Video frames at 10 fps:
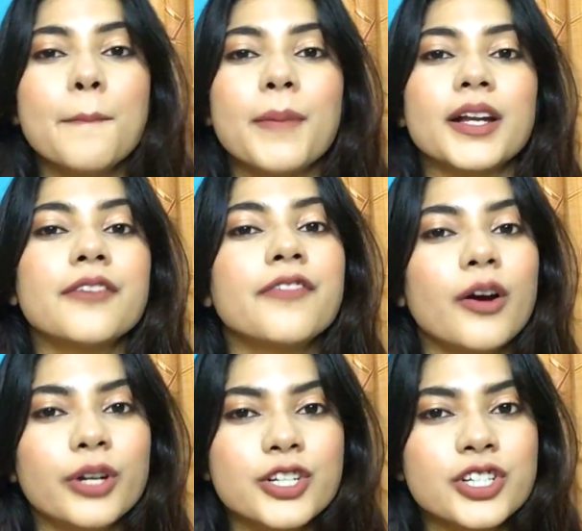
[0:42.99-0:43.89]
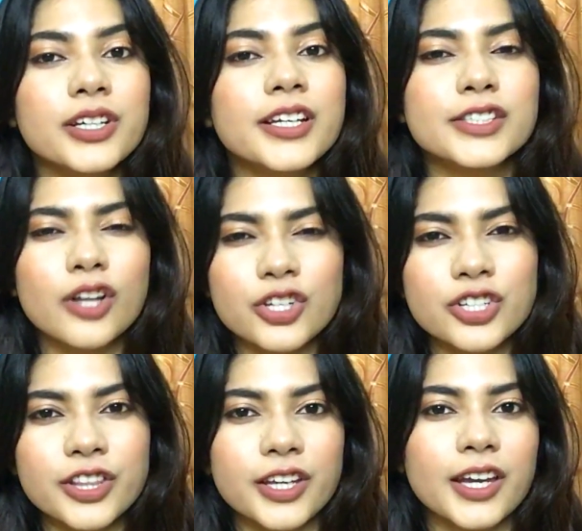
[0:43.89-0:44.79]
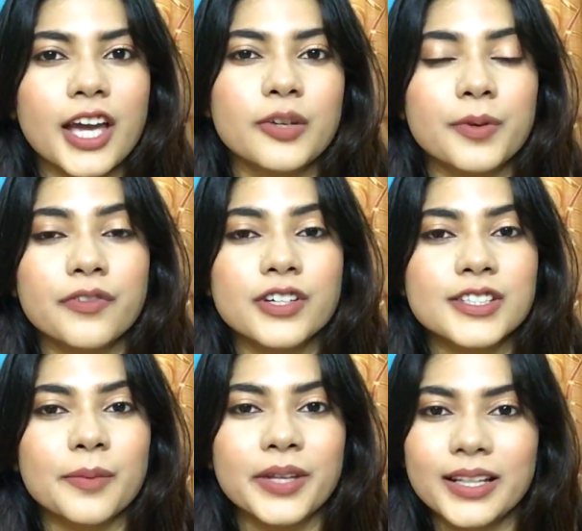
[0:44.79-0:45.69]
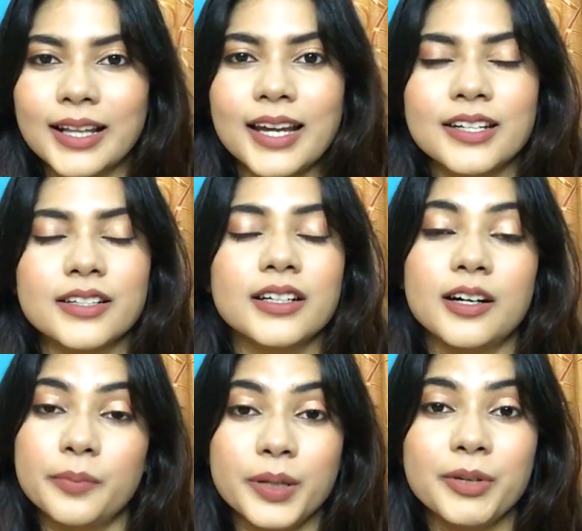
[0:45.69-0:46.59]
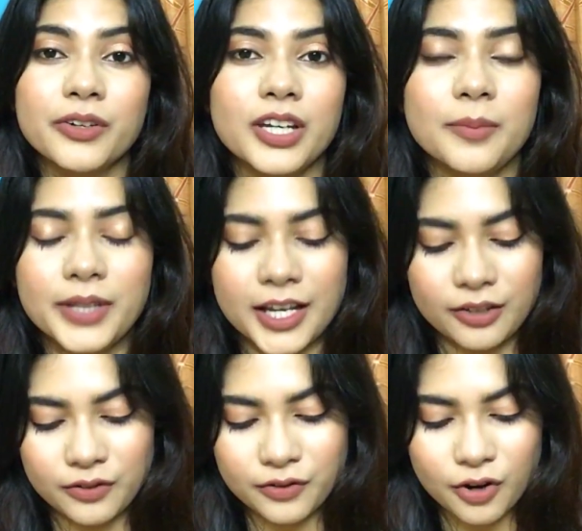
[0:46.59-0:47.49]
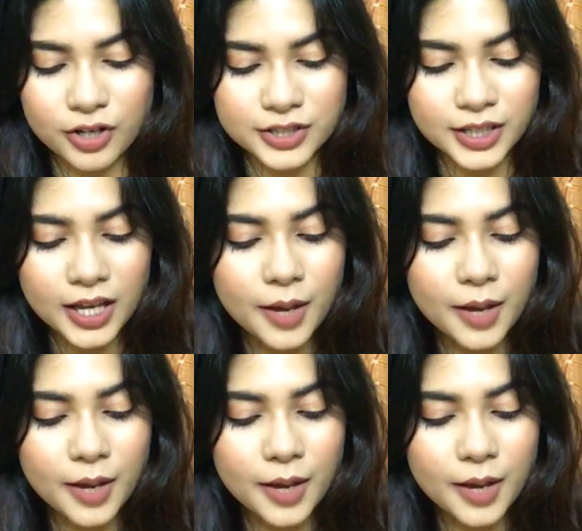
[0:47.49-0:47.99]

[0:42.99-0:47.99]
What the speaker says: But if foundation is not your thing and you prefer something lighter, a BB cream, then of course